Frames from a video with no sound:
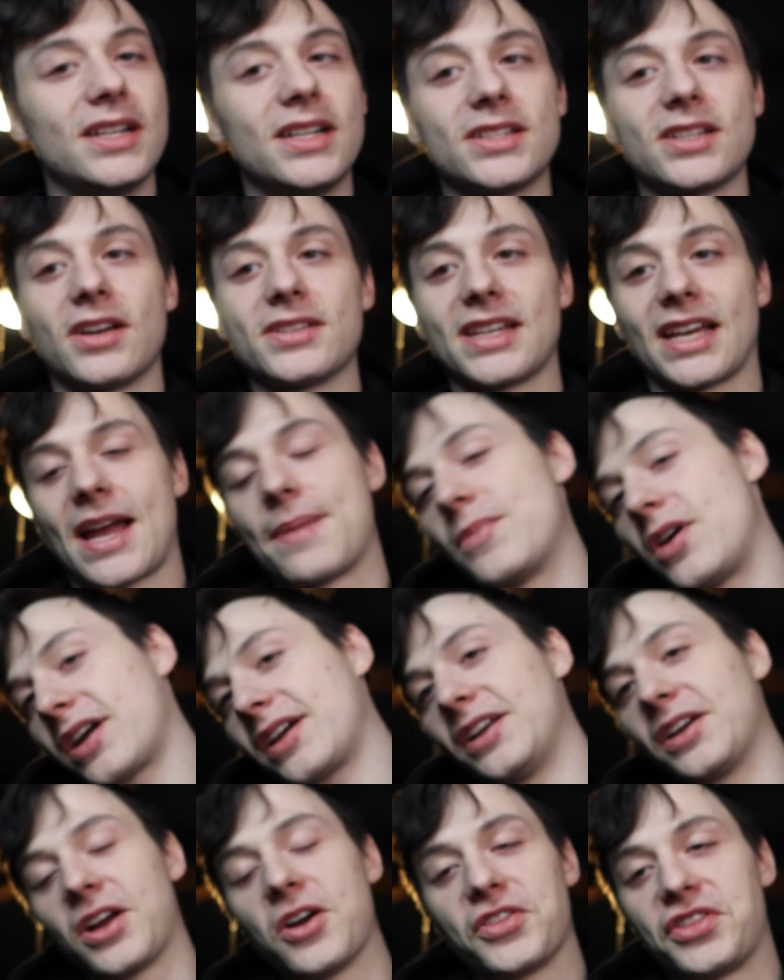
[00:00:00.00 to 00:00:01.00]
So I was like, I'm not
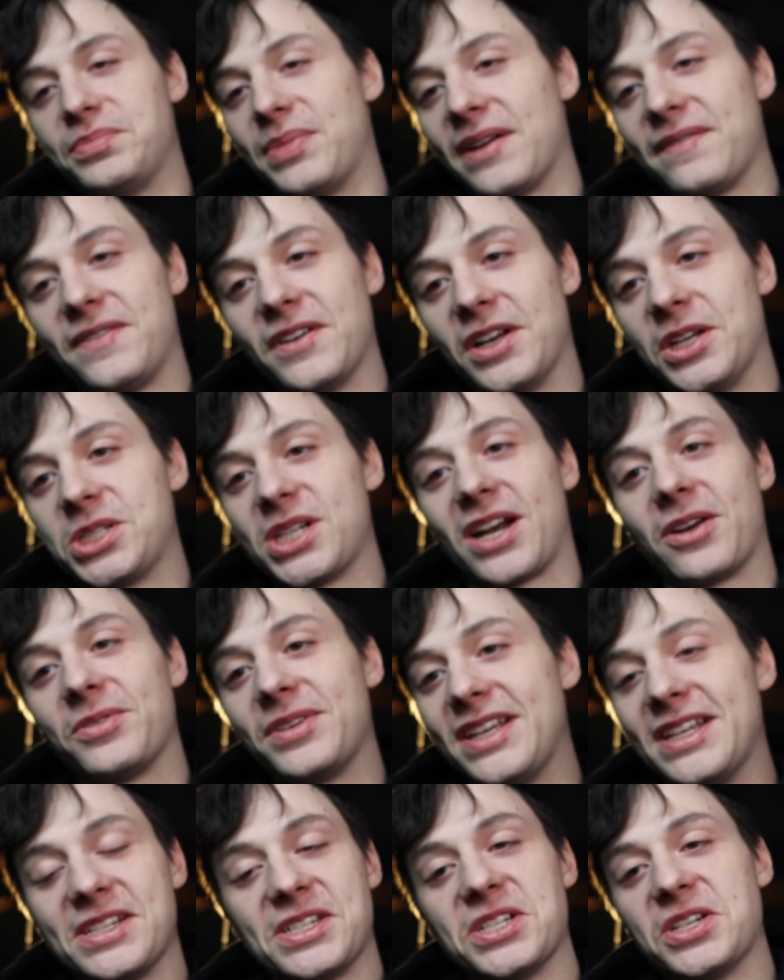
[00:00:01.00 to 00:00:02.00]
going to go through my footage. I don't
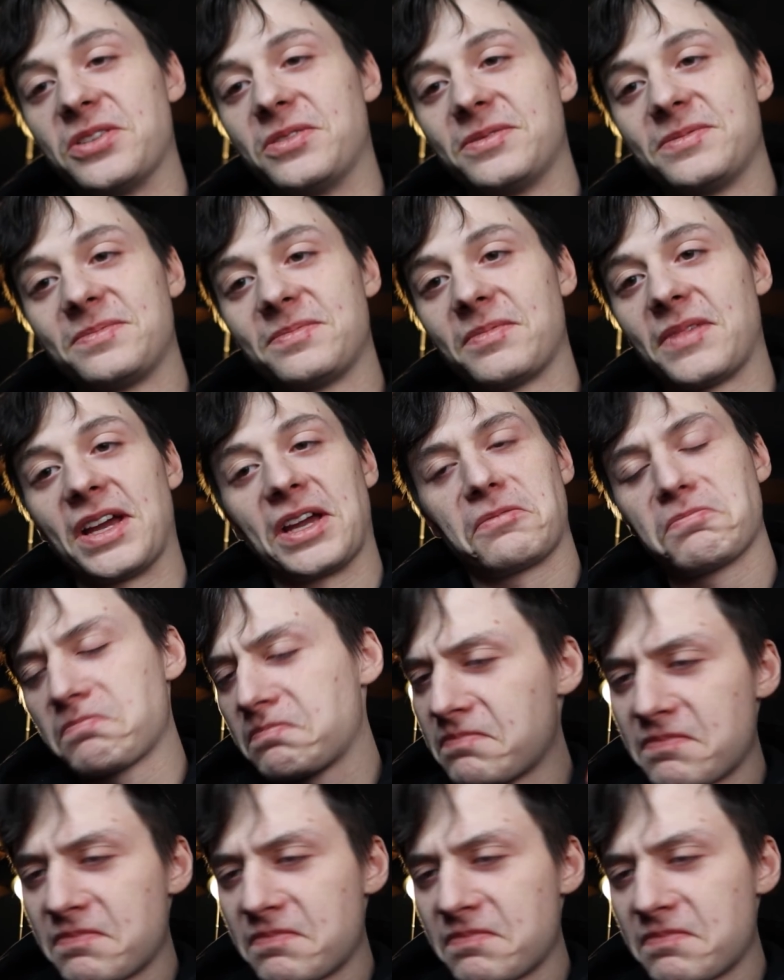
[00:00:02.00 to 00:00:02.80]
need to. Like,